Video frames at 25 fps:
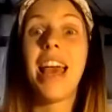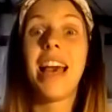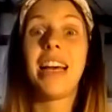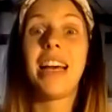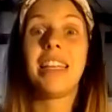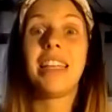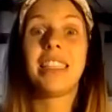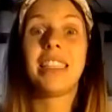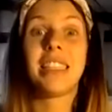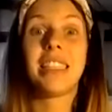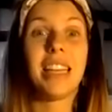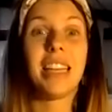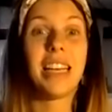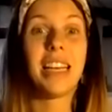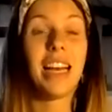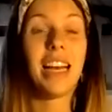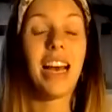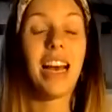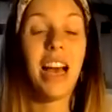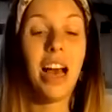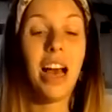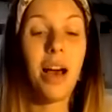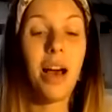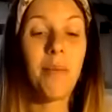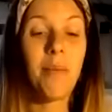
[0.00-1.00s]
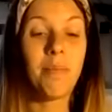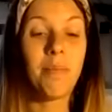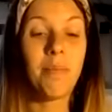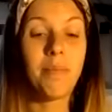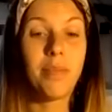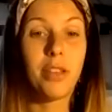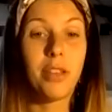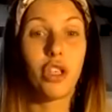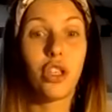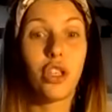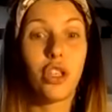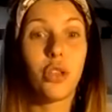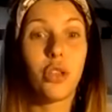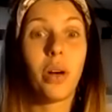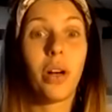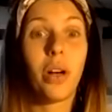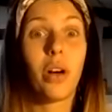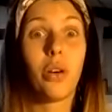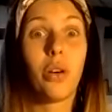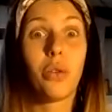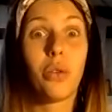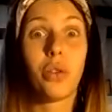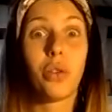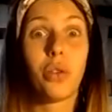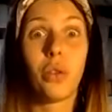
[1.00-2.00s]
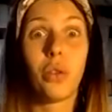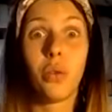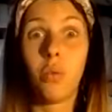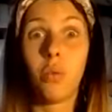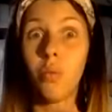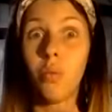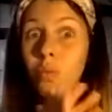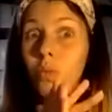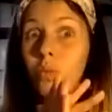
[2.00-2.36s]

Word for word: And um, Yeshua goes,